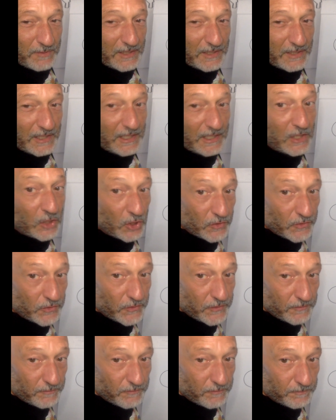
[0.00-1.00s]
is going to be the
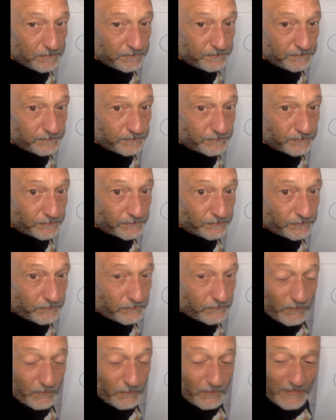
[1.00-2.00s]
ears.
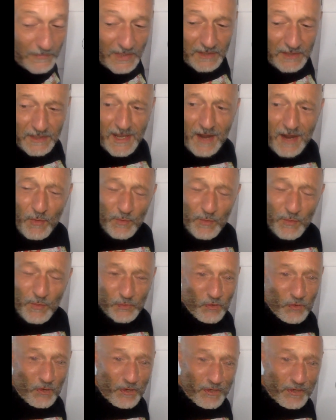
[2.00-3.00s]
Now, when we're
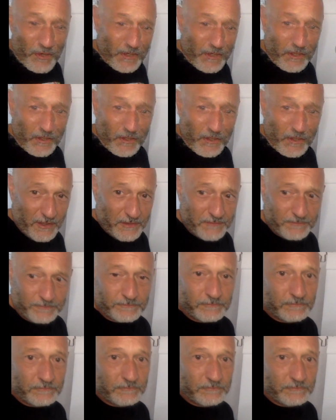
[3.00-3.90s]
drawing our ears,